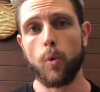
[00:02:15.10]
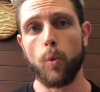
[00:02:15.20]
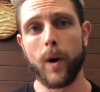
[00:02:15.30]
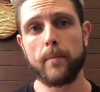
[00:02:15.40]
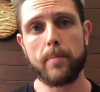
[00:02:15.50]

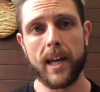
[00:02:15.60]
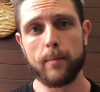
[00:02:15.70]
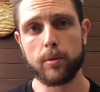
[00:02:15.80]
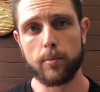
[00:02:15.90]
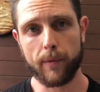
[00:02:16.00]
when
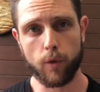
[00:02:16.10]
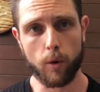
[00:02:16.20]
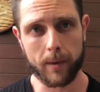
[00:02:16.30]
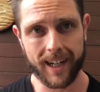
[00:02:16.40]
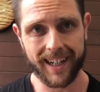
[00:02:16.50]
people
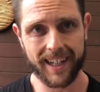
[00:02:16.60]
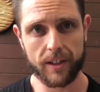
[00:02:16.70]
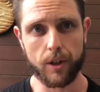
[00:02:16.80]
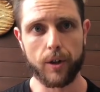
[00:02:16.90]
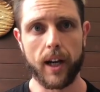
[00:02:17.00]
perform
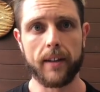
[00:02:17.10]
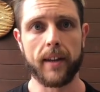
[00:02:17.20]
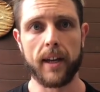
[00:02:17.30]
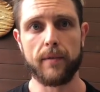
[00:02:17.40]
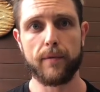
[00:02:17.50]
cardio and
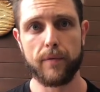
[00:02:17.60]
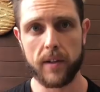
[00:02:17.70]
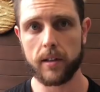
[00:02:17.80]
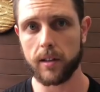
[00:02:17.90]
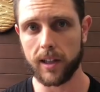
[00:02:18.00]
they
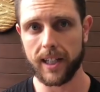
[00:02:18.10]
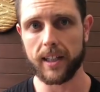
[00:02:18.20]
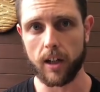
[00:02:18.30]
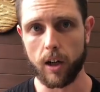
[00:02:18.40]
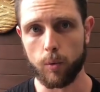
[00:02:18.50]
feel
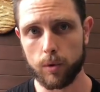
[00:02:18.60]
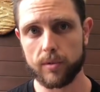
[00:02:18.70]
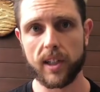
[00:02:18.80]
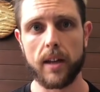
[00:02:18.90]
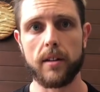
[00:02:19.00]
leaner, I will
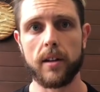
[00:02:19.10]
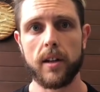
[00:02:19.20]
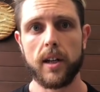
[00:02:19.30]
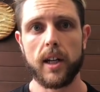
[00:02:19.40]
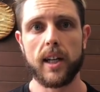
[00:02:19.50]
say that
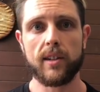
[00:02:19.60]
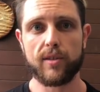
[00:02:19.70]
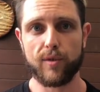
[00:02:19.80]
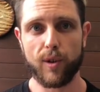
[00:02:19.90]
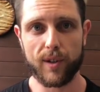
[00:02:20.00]

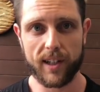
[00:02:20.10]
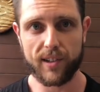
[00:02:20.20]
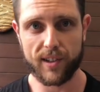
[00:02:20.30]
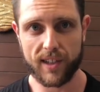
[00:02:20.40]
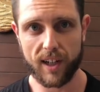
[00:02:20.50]
it's not
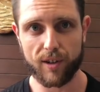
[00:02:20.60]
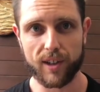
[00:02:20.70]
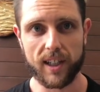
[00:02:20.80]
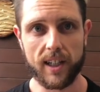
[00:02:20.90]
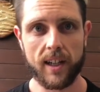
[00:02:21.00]

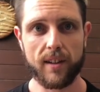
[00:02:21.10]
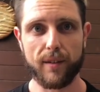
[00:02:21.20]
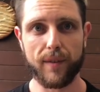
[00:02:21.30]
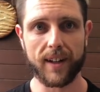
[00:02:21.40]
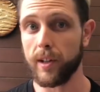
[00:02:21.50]
necessarily the
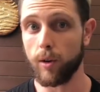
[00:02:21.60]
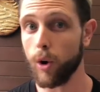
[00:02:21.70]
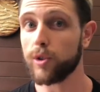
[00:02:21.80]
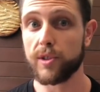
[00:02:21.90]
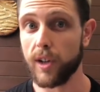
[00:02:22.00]
fact they're
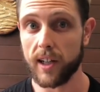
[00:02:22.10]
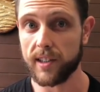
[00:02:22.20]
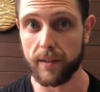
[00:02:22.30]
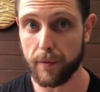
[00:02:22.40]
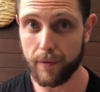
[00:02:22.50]

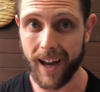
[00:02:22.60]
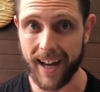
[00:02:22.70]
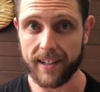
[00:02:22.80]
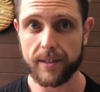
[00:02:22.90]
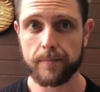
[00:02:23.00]
oxidizing
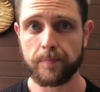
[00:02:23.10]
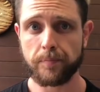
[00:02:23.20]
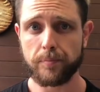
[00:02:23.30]
fats,